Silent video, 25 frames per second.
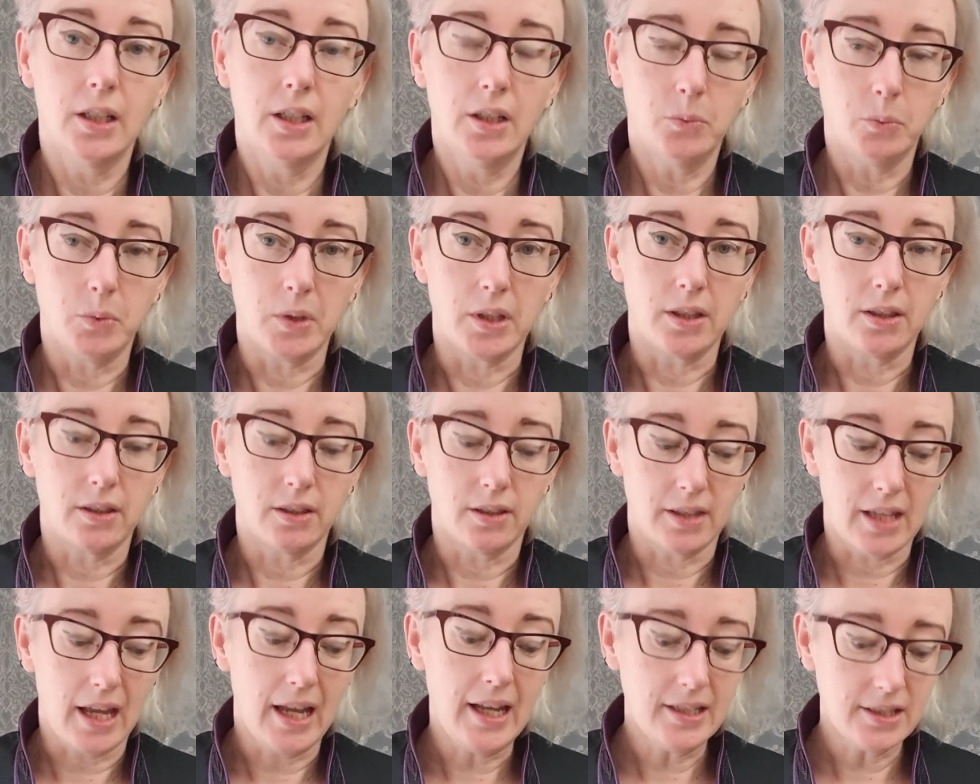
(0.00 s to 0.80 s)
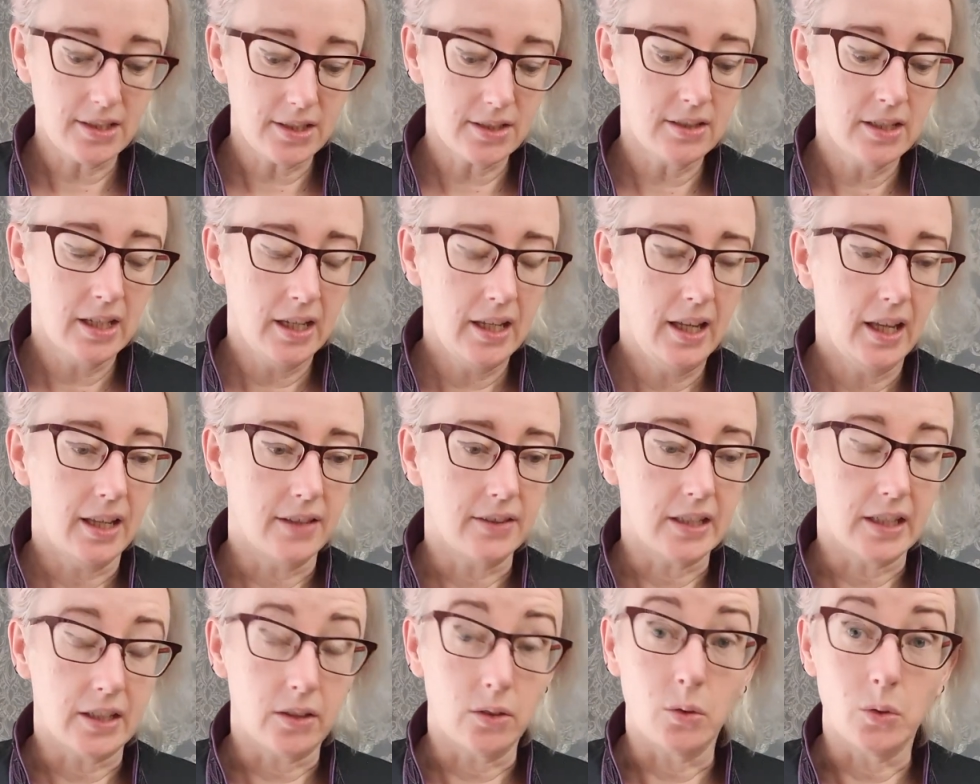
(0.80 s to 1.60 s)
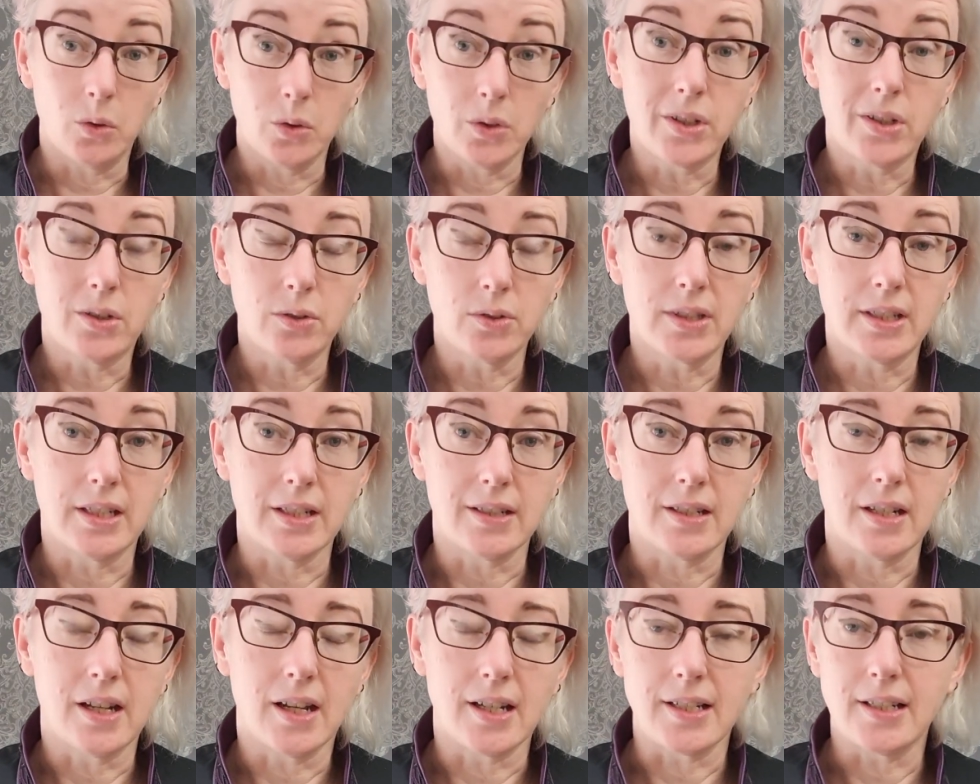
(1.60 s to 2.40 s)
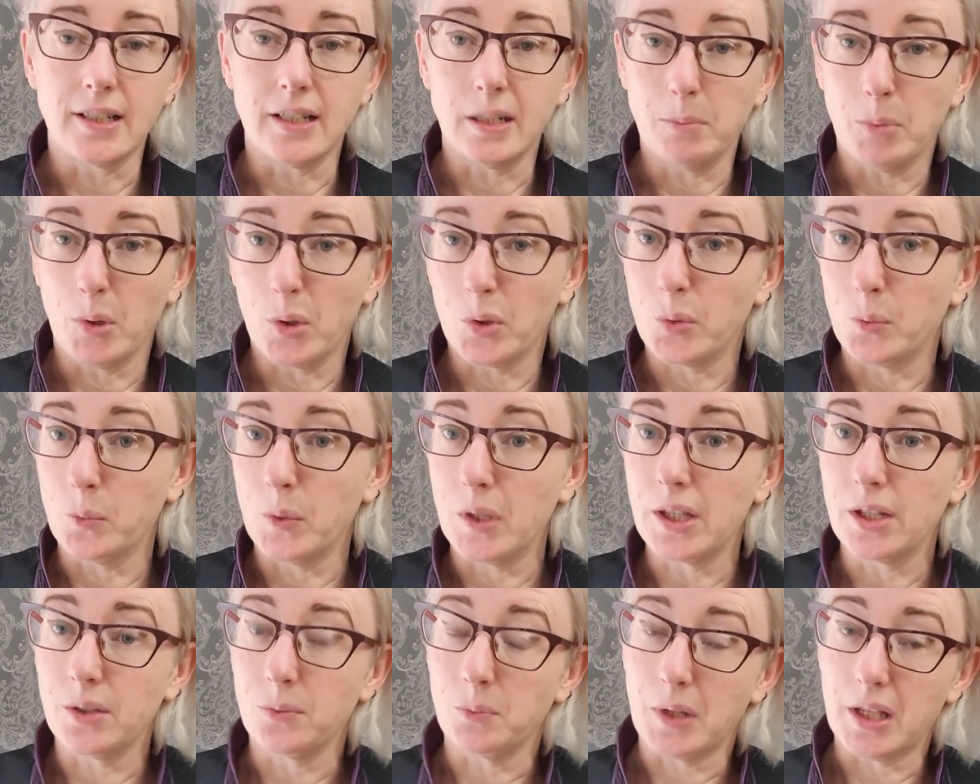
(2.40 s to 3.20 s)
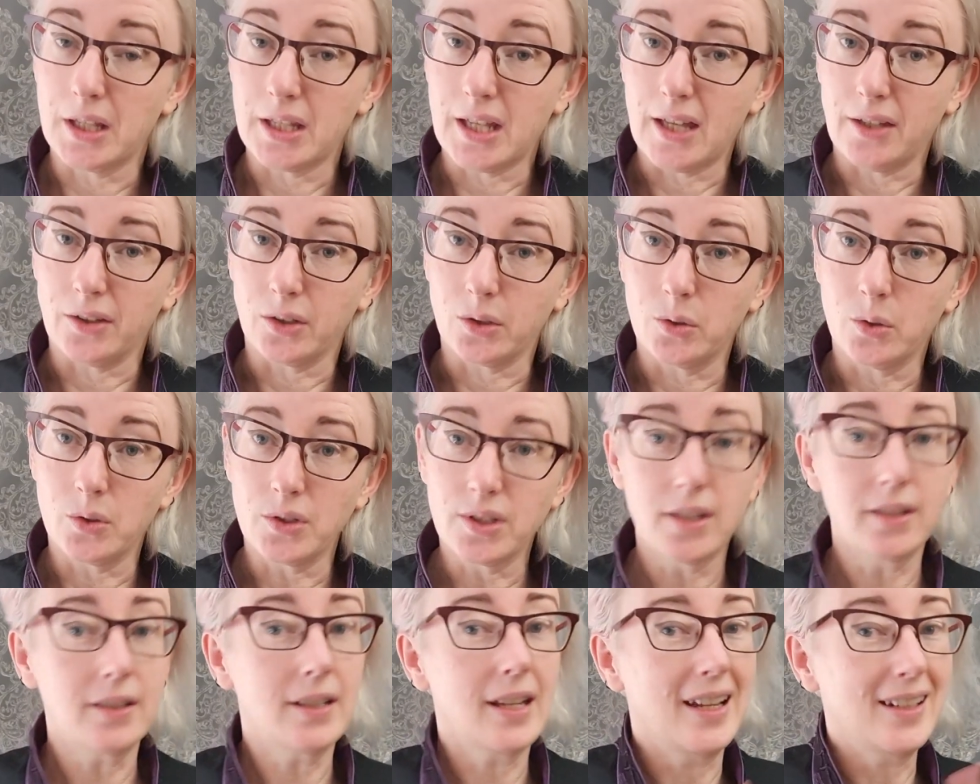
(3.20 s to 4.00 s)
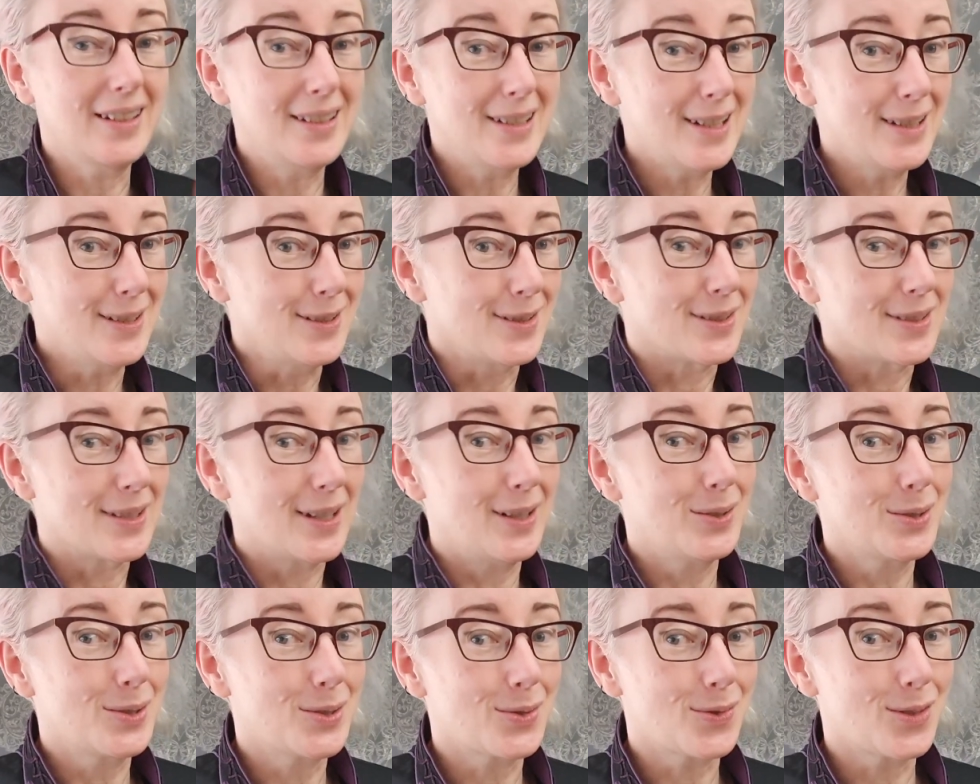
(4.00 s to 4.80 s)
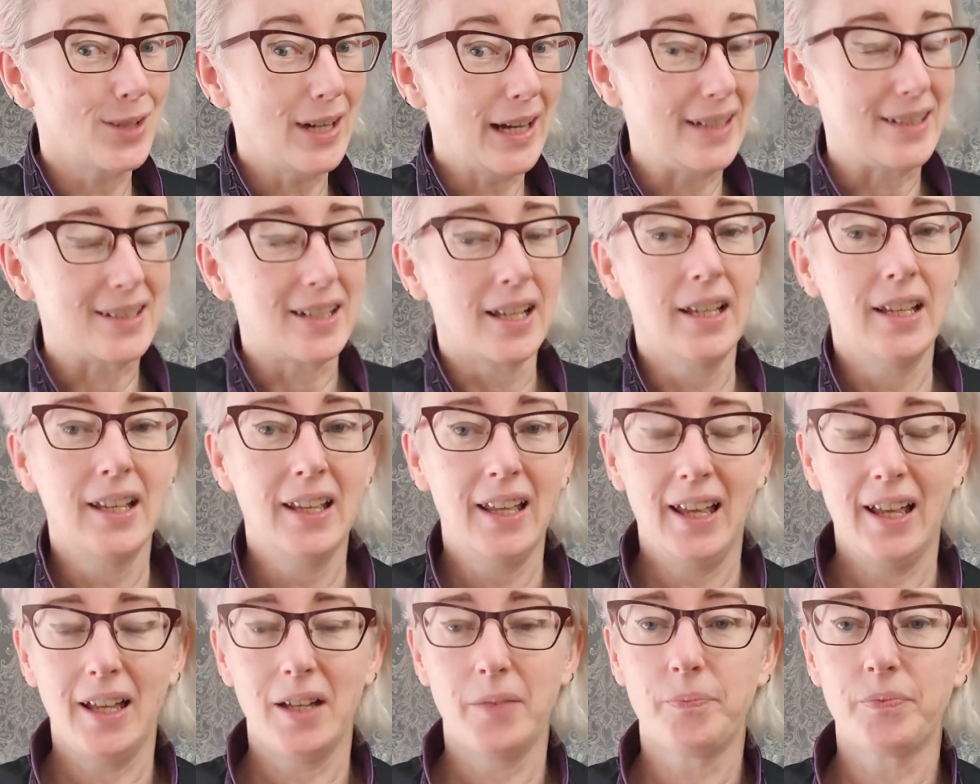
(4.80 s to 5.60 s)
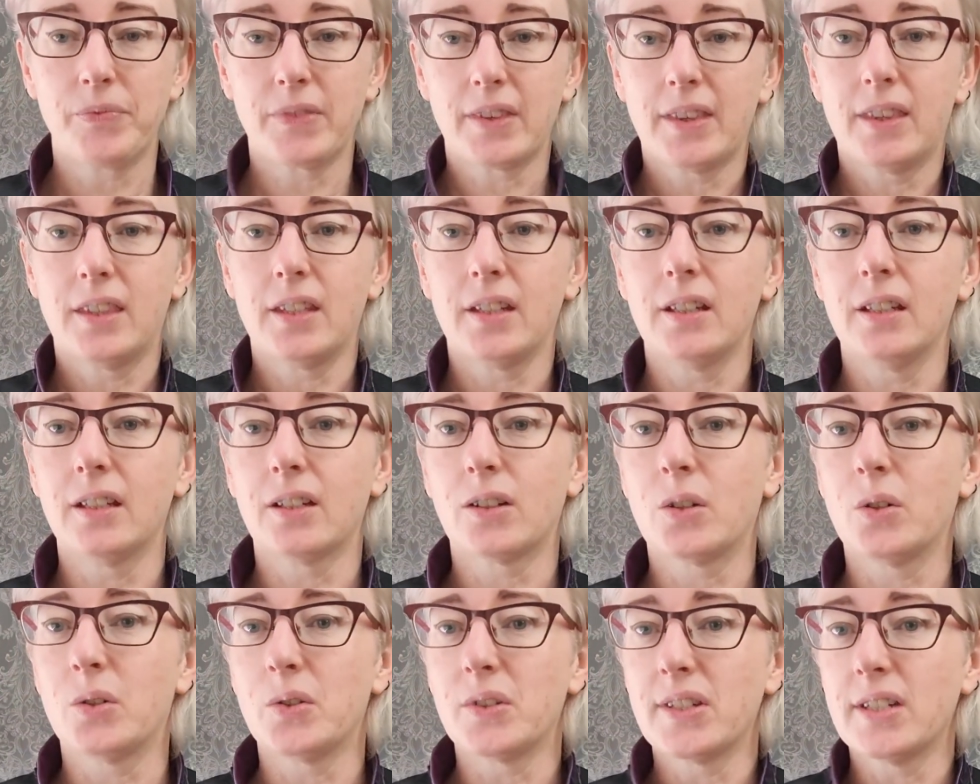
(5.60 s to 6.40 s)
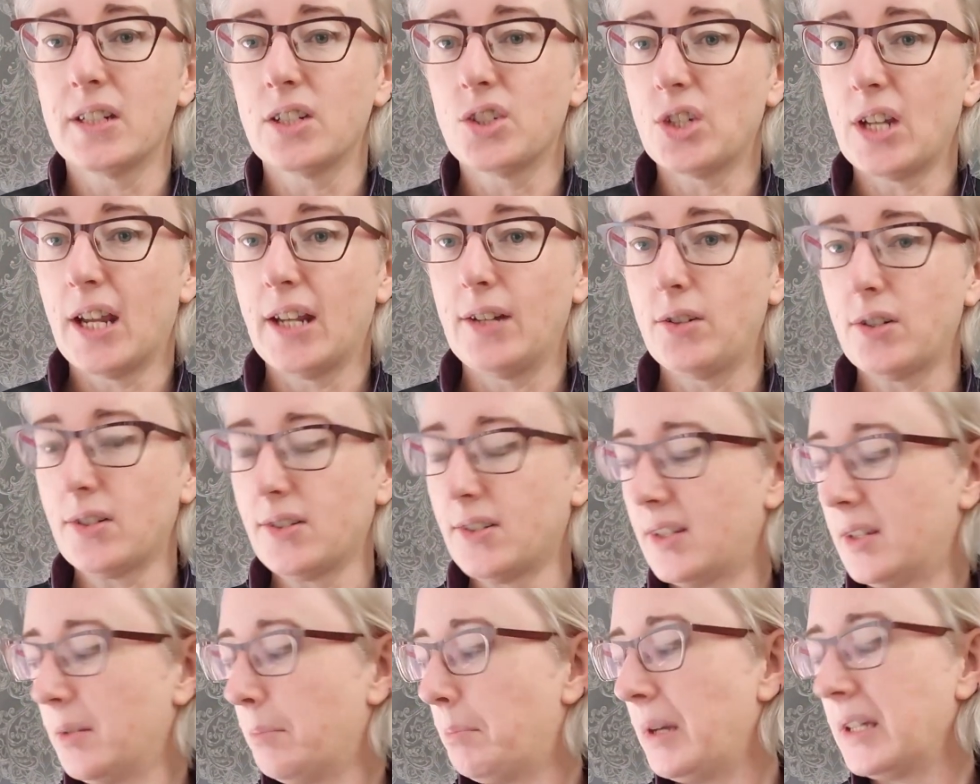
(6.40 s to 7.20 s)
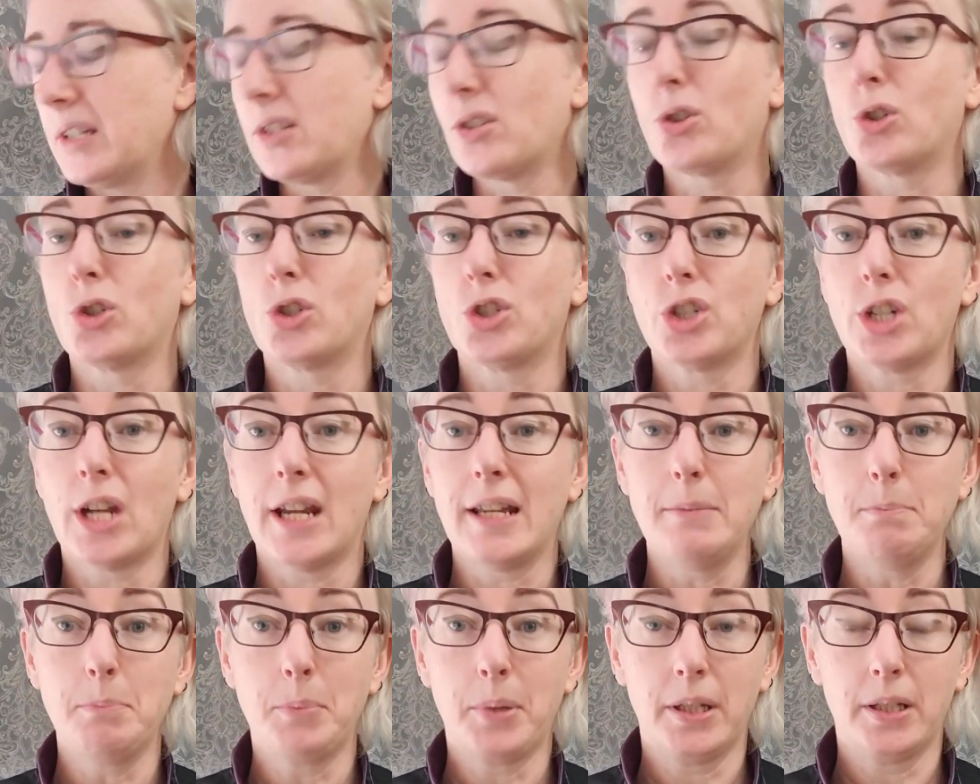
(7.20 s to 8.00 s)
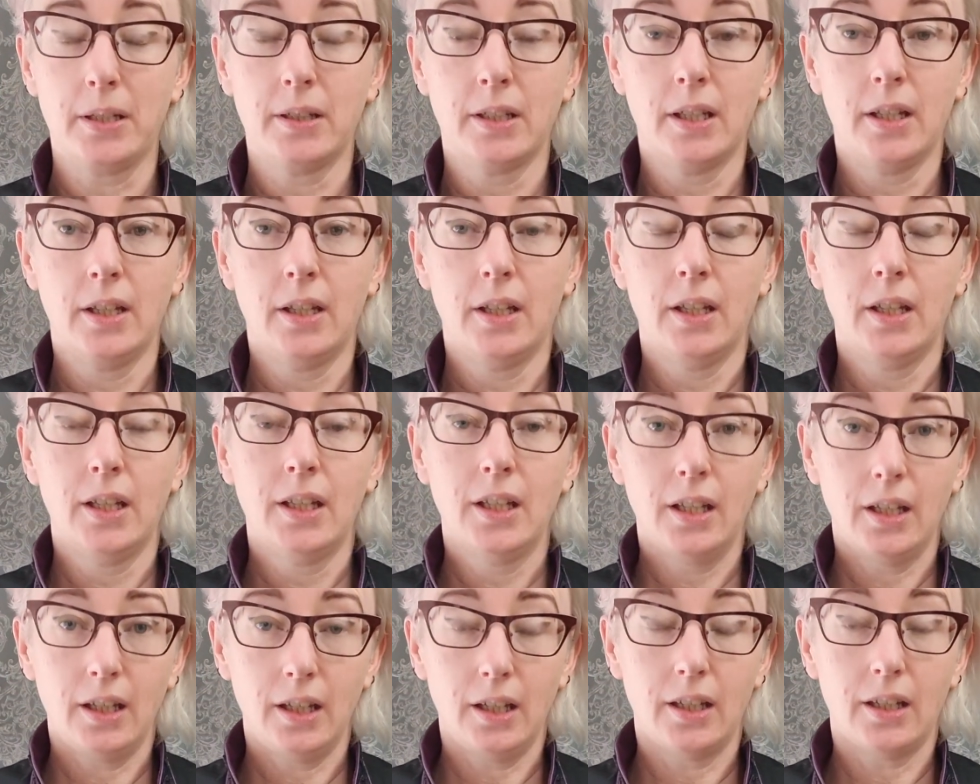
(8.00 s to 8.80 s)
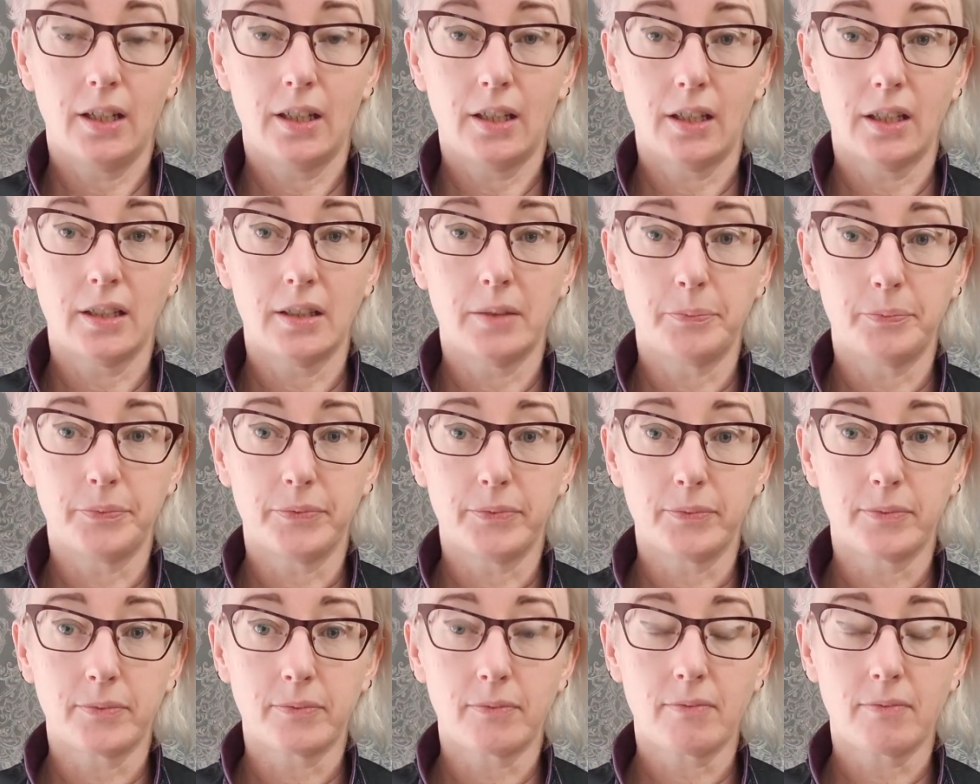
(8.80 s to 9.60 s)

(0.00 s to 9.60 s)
with that, and that it all still sits nicely both with and without the corset, and it does. It looks great. The corset changes the bust shape. And